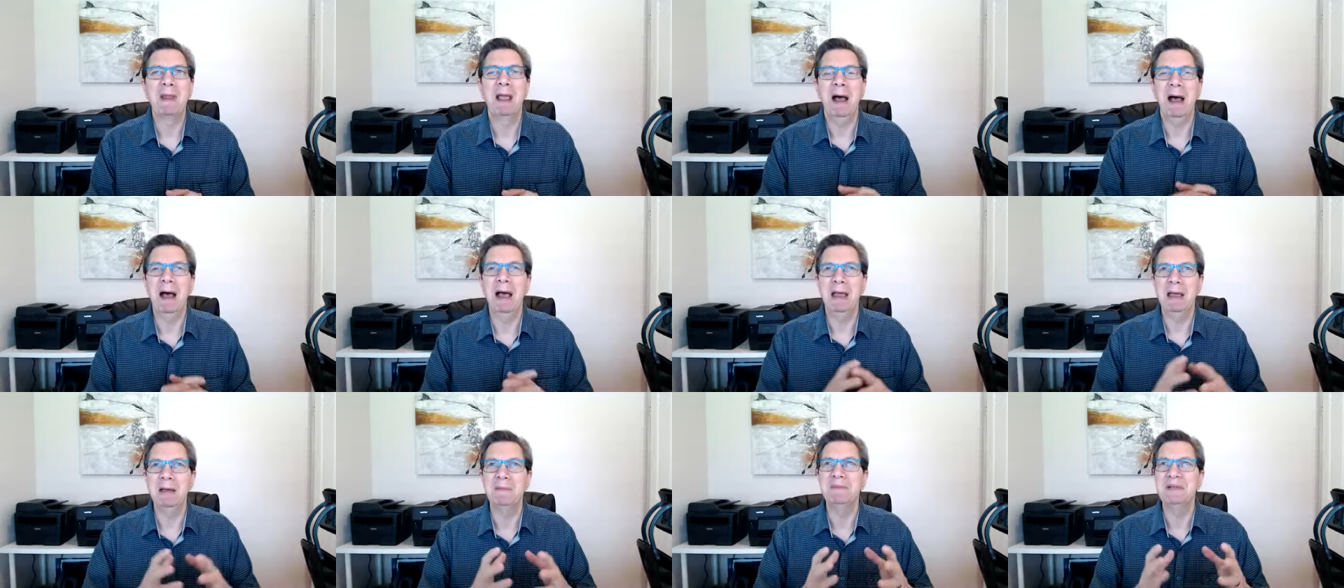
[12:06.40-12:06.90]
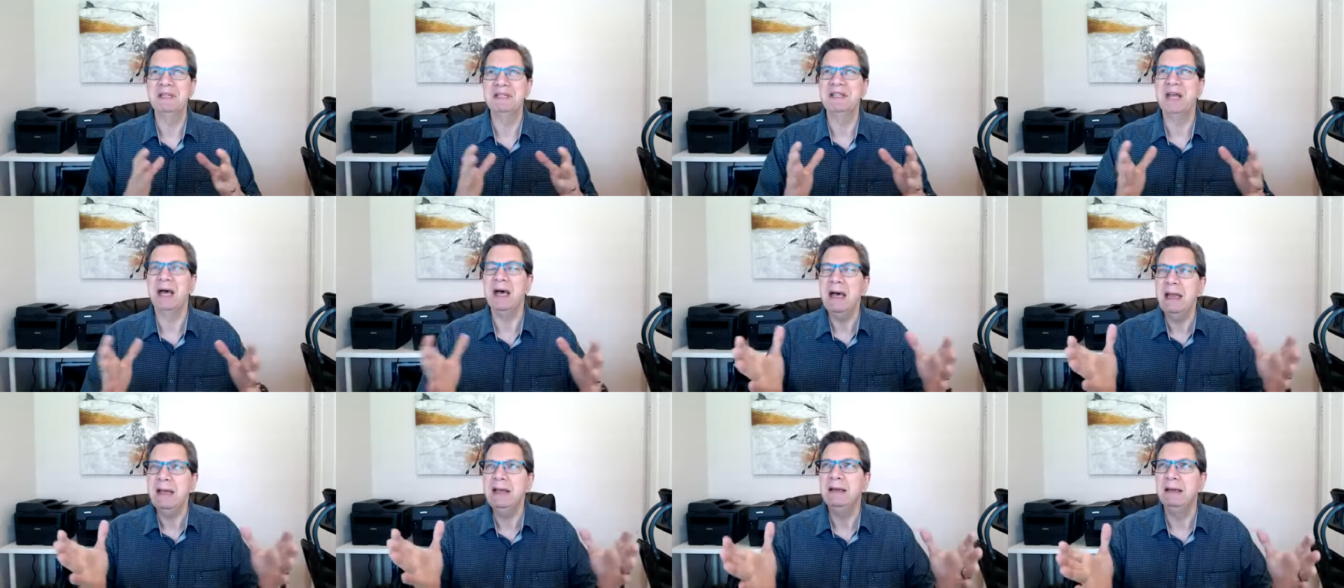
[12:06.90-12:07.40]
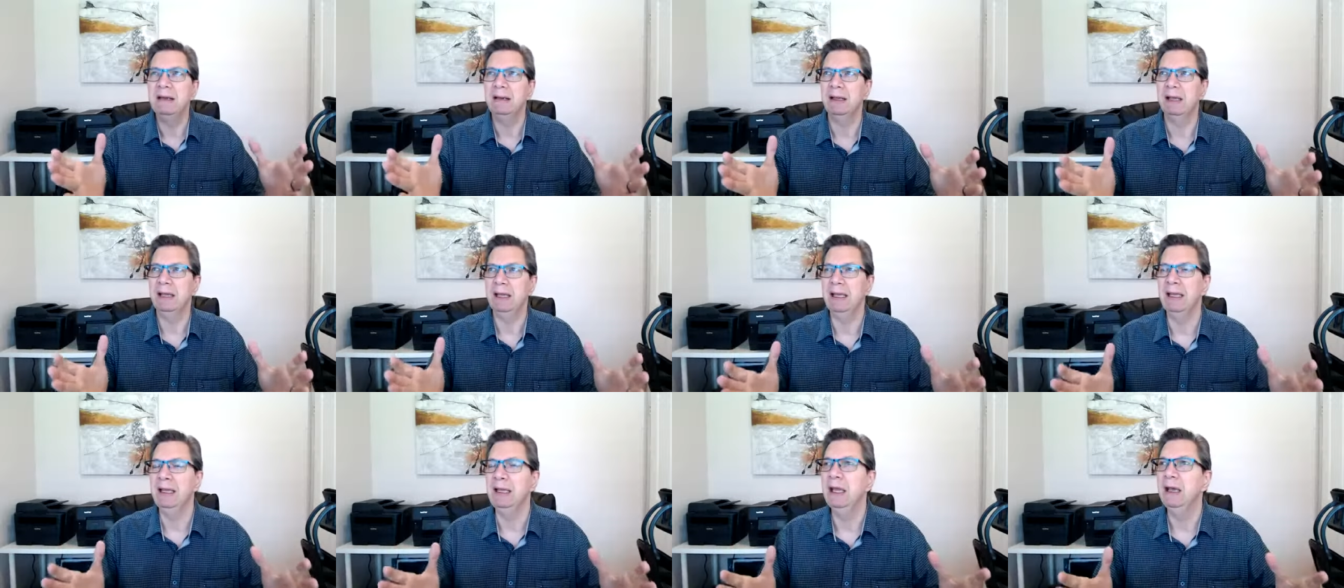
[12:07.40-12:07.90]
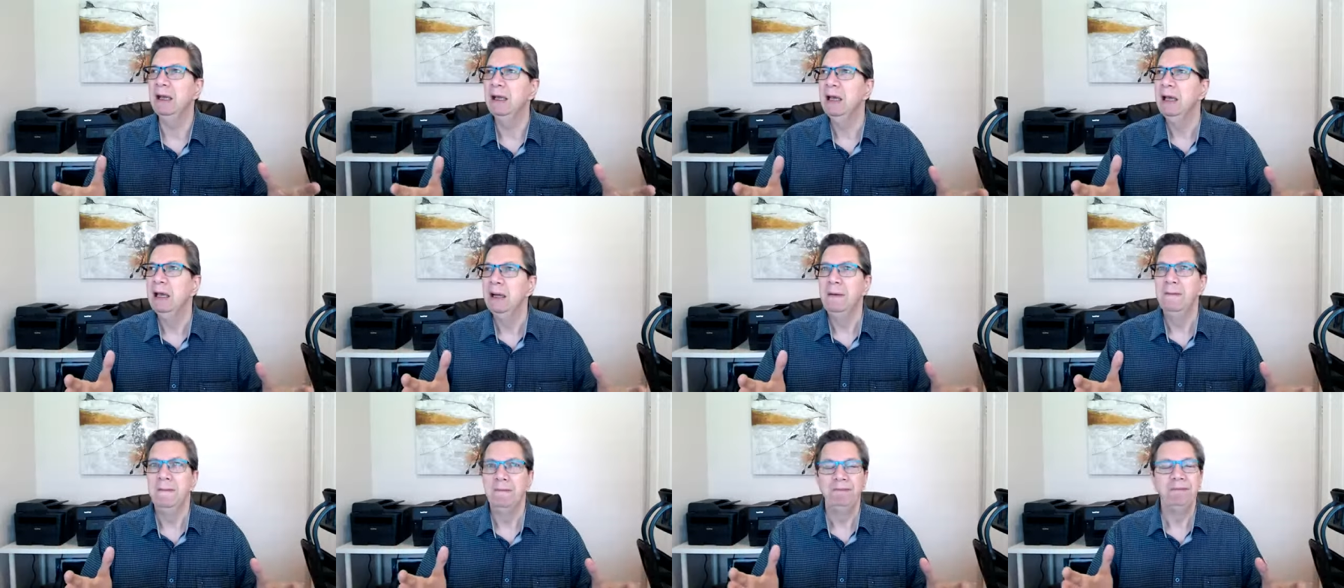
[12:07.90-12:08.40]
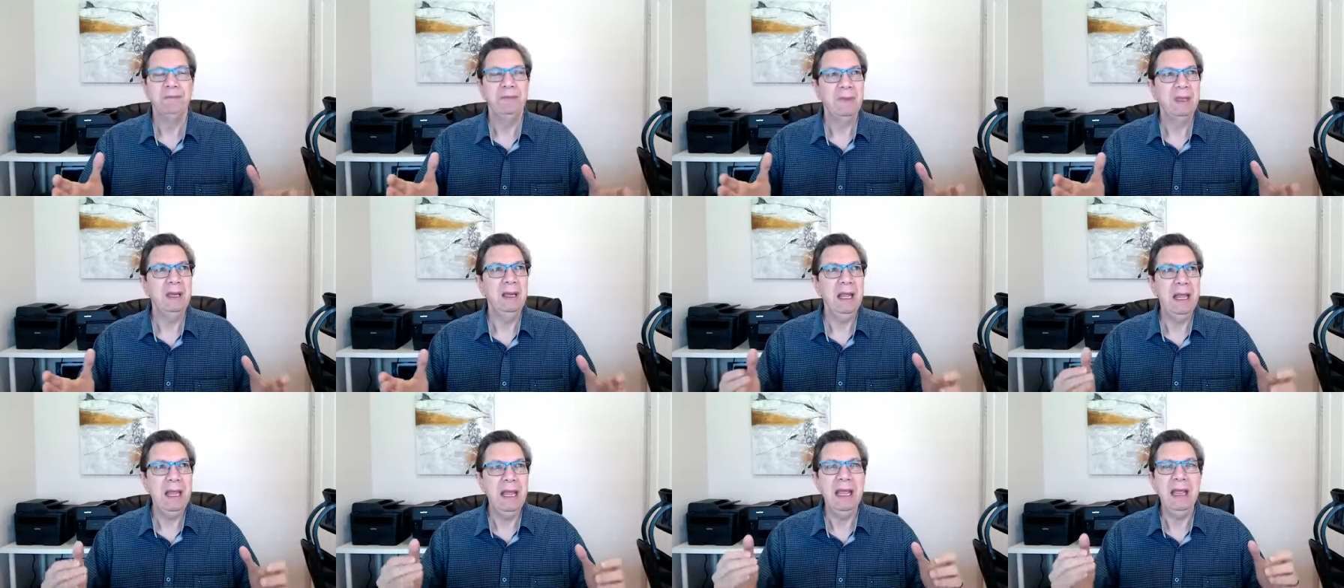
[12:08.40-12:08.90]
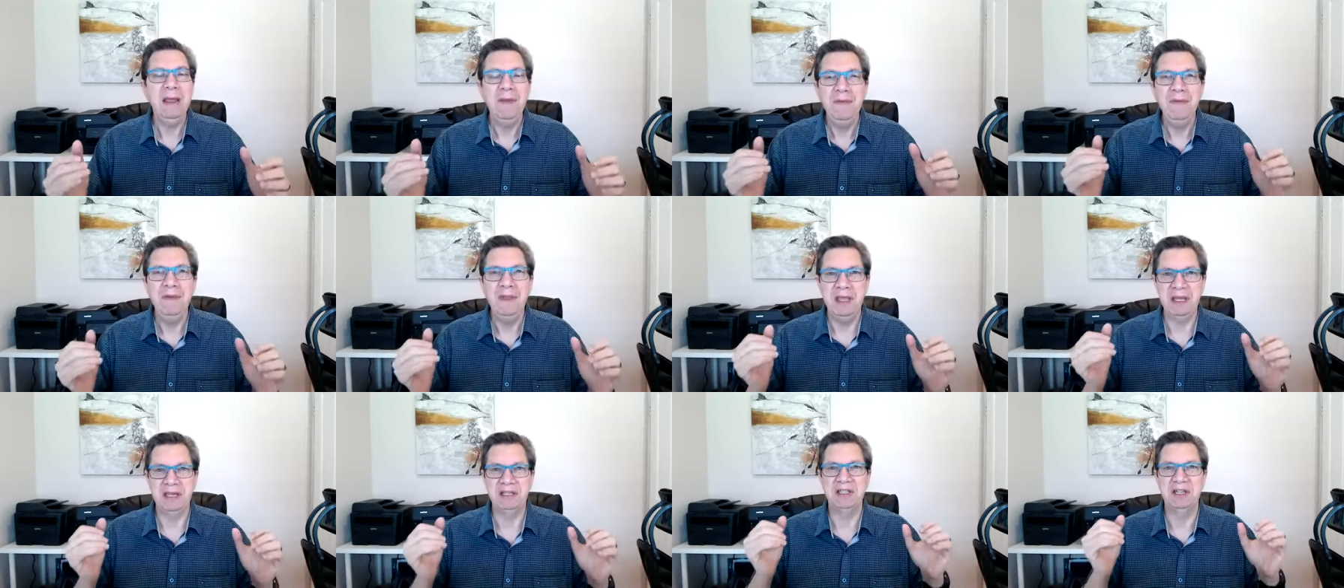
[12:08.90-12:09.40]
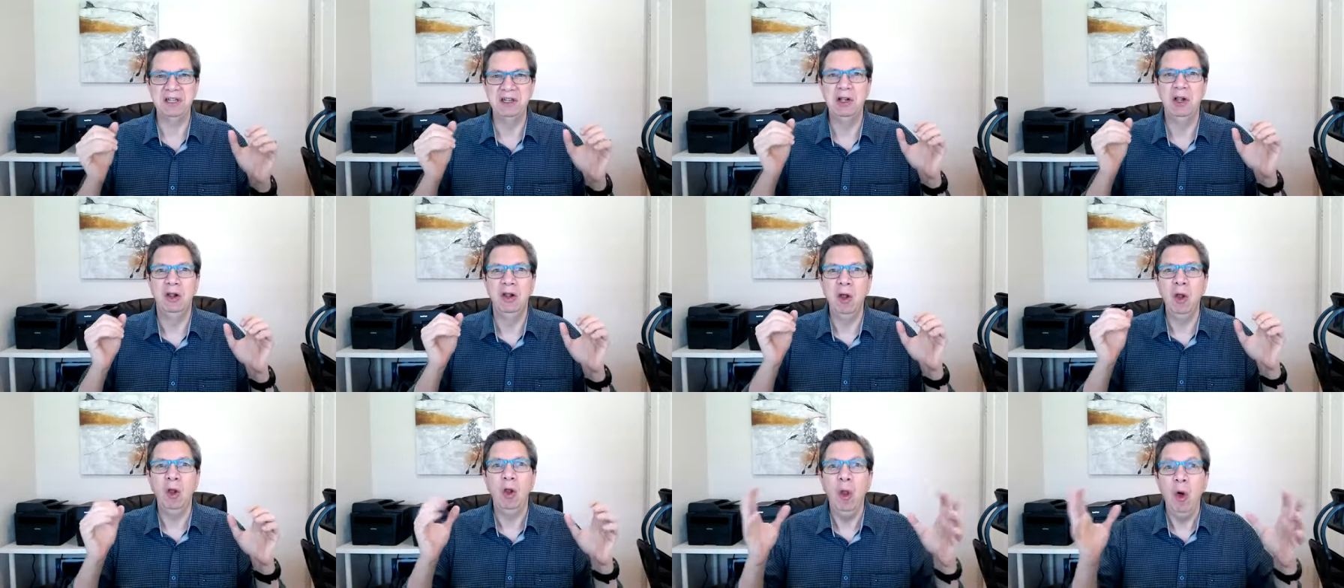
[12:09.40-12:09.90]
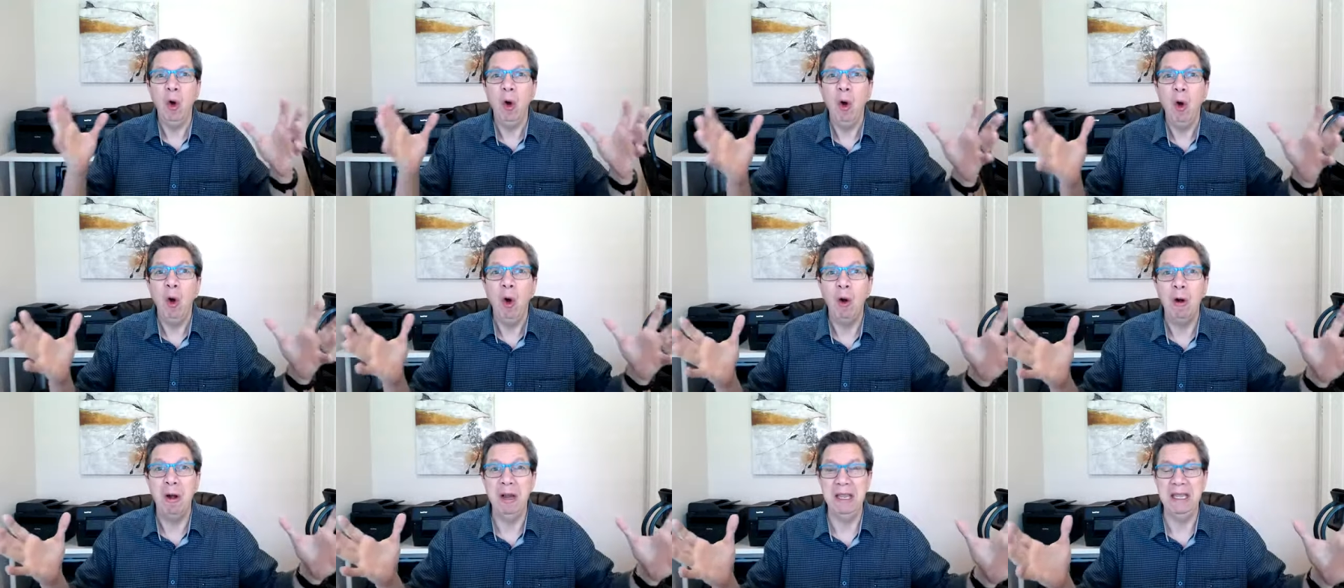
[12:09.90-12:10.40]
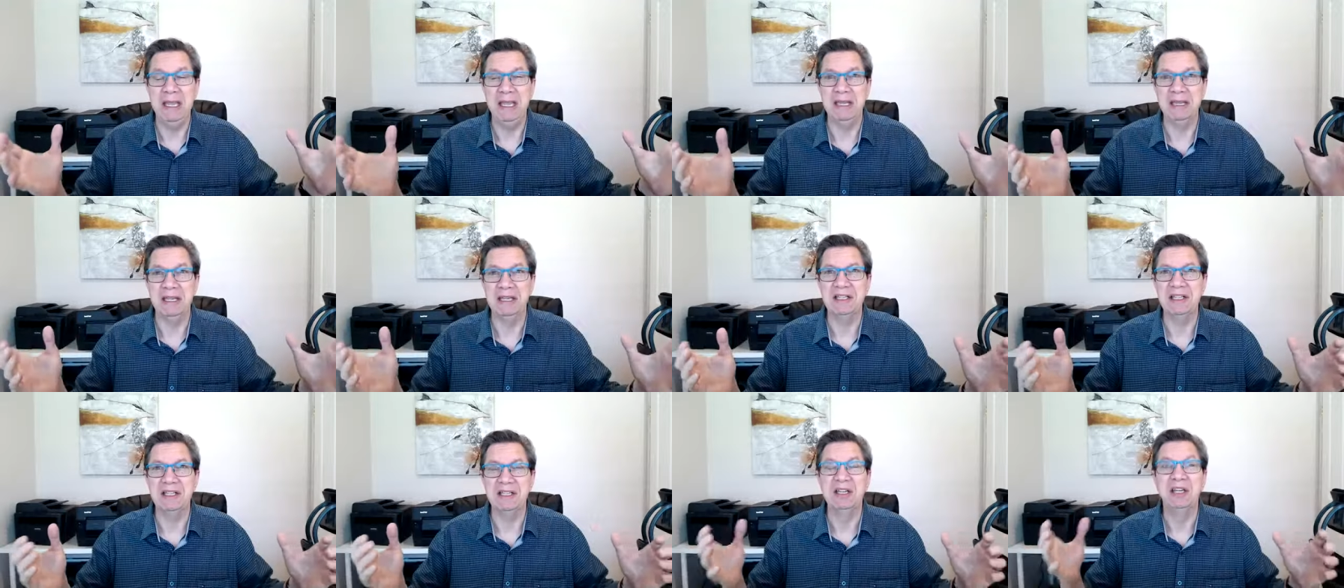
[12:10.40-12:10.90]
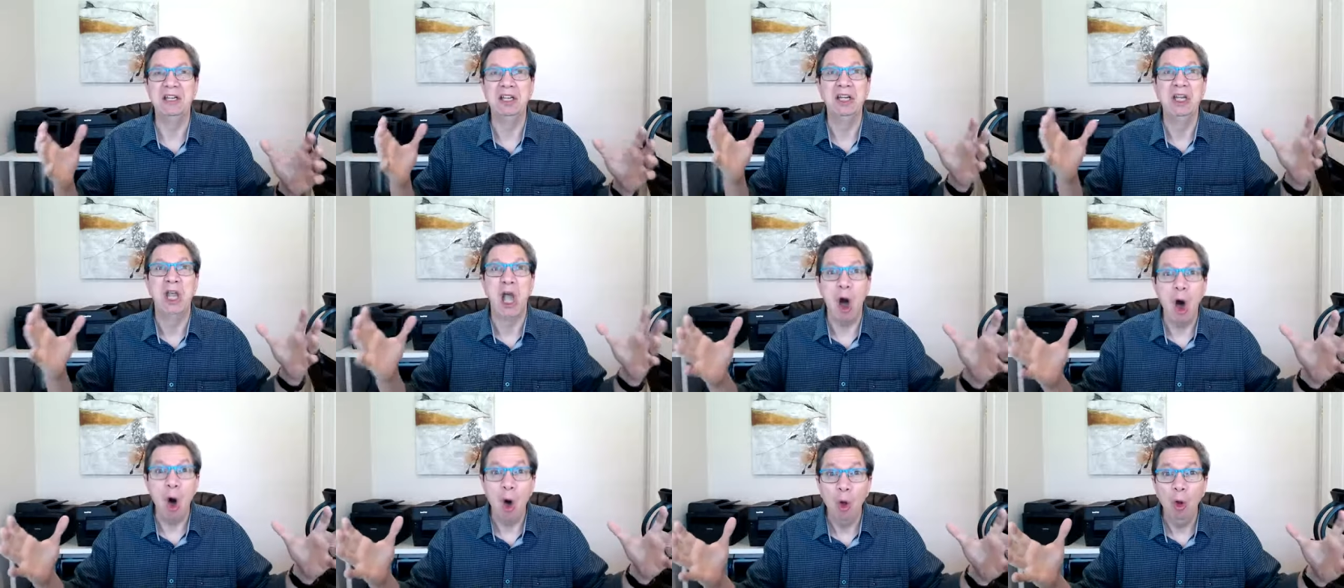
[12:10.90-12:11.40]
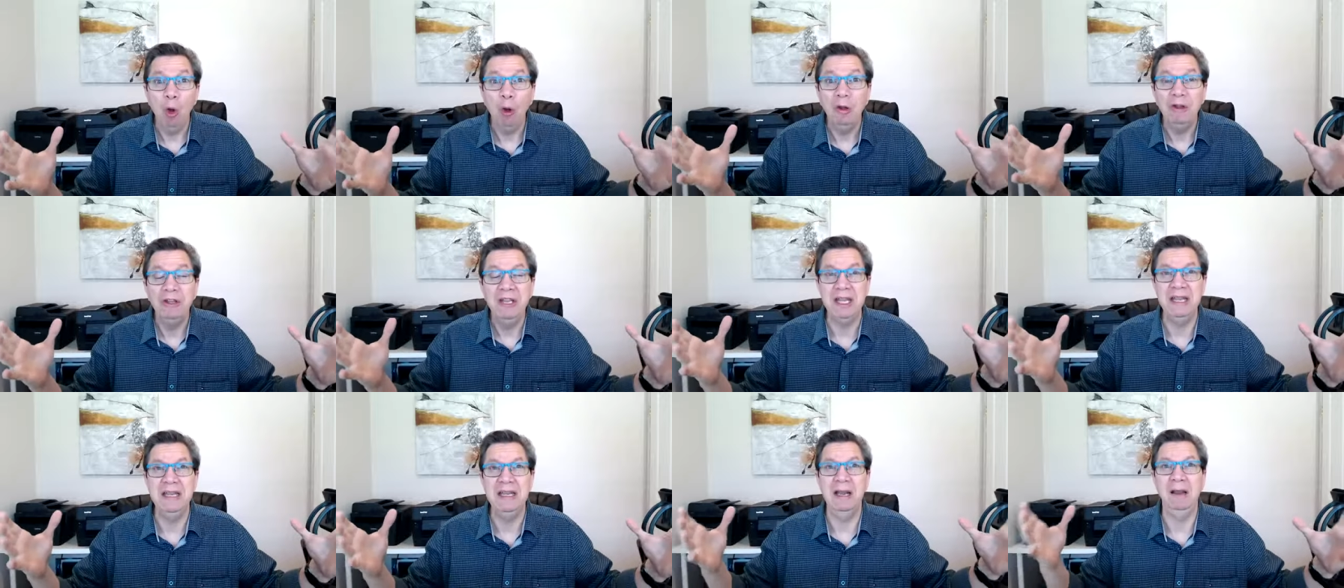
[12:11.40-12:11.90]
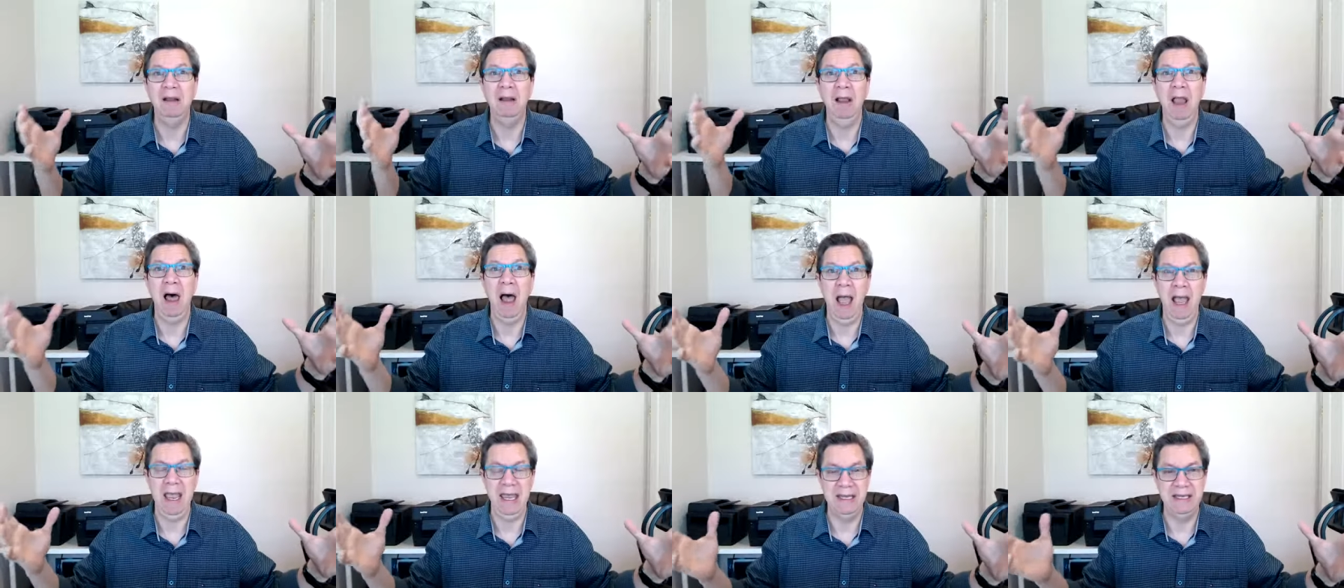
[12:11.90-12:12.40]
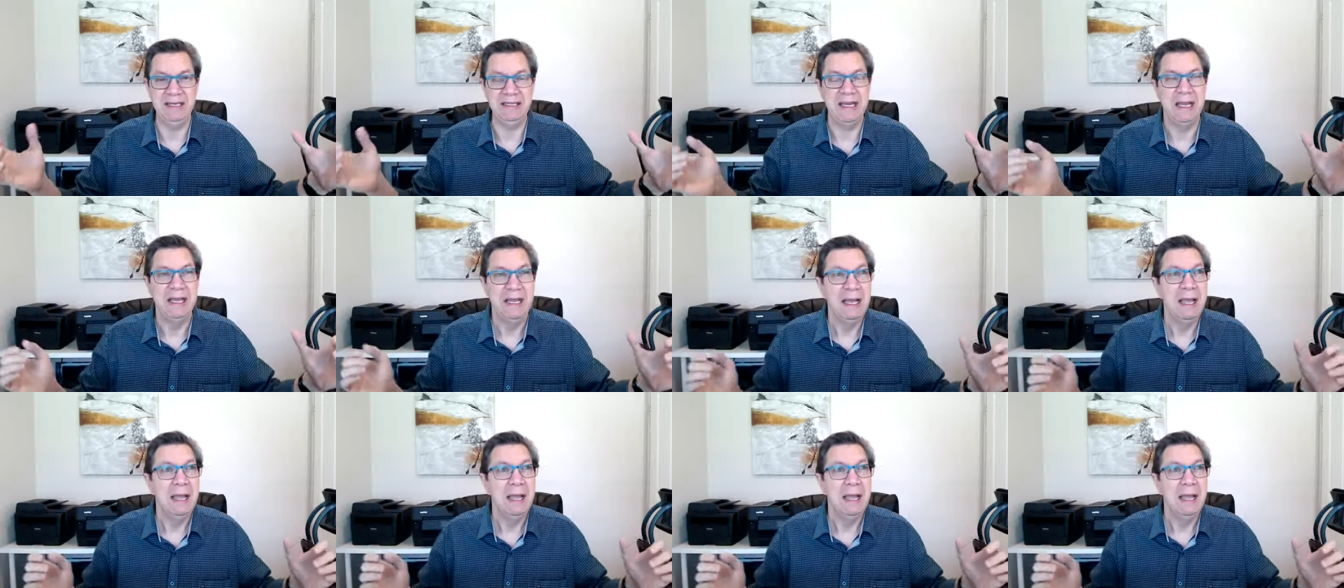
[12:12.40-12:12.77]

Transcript: I am suddenly in this glorious golden light